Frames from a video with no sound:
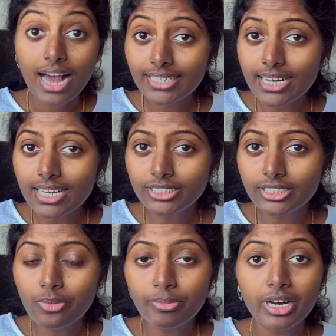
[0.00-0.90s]
As a
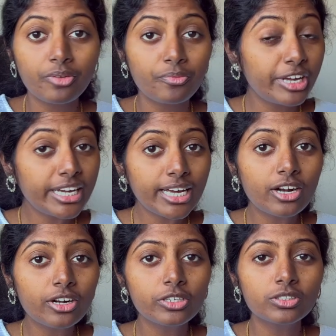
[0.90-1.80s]
consumer, we
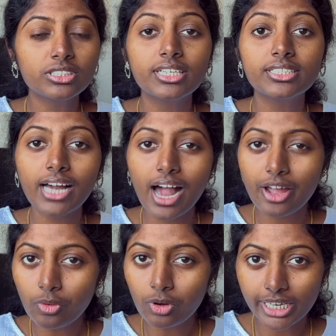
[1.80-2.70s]
cannot use this
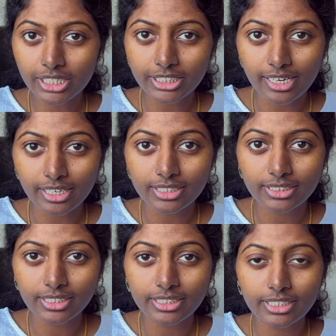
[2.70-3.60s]
high voltage
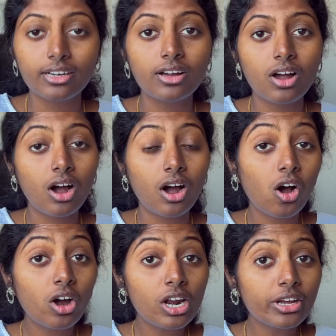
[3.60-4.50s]
electricity.
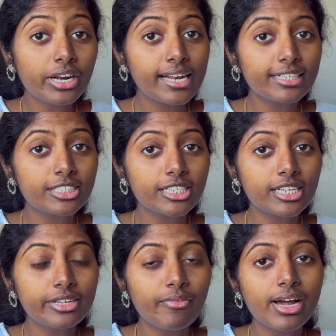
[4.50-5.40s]
All our
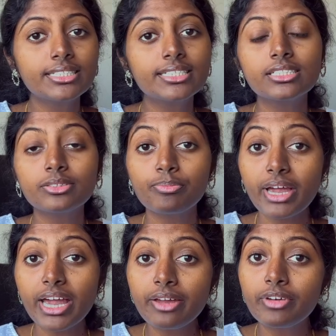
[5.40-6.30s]
electrical
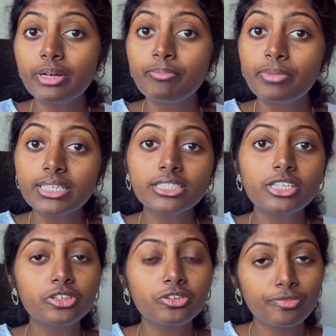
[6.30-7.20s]
devices may even burst